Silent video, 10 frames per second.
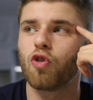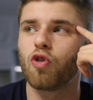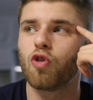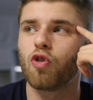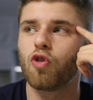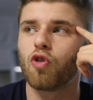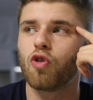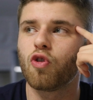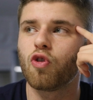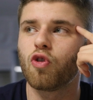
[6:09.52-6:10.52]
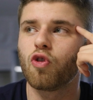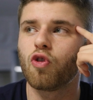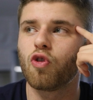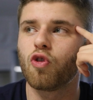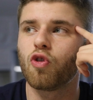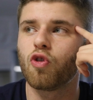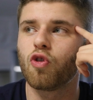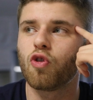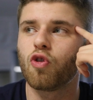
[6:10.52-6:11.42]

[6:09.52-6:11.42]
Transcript: No one is speaking in this clip.